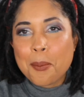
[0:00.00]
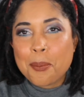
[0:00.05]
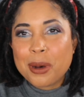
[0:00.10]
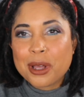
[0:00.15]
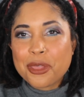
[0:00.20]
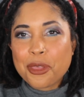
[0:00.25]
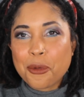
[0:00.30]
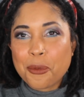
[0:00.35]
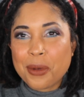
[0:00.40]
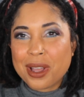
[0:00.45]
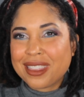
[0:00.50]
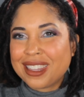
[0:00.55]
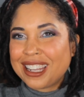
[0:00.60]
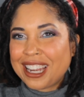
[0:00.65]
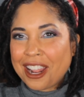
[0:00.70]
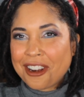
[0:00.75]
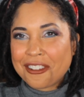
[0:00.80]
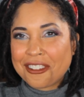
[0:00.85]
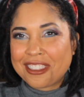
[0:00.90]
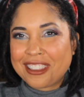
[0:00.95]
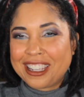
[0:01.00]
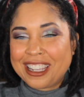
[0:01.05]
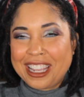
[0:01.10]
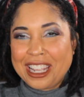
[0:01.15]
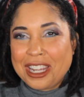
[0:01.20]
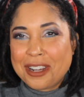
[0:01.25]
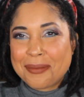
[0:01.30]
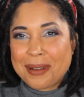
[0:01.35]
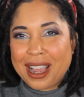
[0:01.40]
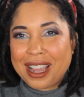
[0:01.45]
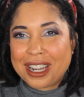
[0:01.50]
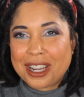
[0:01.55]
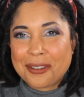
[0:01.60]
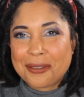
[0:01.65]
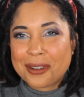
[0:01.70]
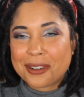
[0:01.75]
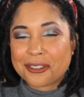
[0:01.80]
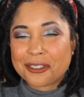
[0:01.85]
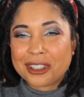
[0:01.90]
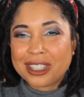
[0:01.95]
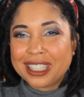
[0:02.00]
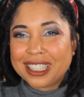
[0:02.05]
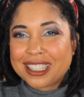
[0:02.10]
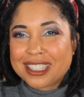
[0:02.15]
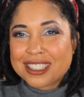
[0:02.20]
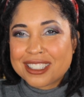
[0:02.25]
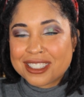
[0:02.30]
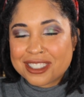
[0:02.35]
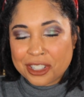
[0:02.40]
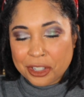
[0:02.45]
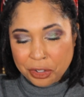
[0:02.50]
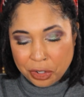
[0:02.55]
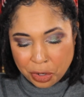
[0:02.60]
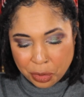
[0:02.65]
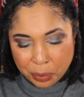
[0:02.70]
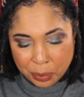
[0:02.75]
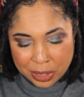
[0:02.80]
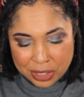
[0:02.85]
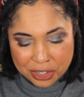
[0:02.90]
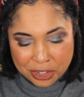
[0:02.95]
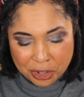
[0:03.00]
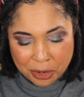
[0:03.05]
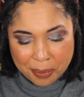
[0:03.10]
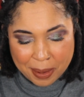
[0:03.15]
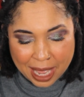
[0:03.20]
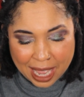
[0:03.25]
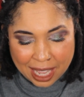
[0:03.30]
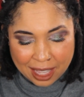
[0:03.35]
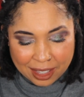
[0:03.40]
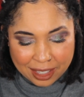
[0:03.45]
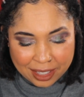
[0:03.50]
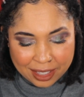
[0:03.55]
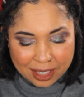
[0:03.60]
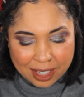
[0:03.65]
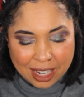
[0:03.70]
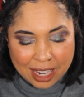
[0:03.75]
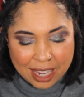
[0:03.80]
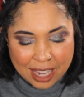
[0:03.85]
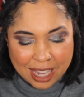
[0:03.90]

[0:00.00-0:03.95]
but the one that I don't think anybody would really consider a winter palette